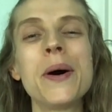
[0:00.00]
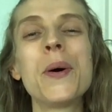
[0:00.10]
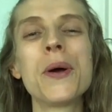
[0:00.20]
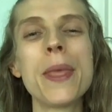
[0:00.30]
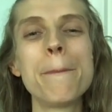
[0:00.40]

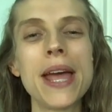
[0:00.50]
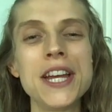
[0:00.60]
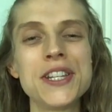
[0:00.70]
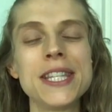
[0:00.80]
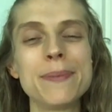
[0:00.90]
or the
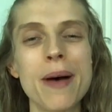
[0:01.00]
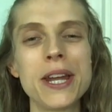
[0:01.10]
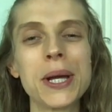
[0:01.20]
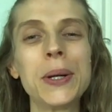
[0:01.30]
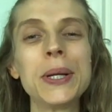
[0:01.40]
patient's
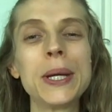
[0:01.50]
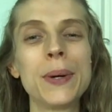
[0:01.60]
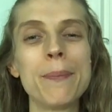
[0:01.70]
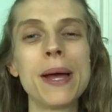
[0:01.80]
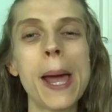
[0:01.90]
medical
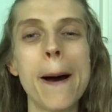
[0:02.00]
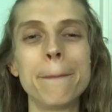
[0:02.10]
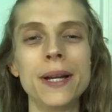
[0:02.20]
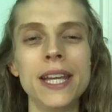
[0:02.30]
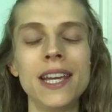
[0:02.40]
equipment
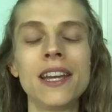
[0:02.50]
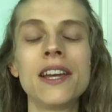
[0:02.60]
company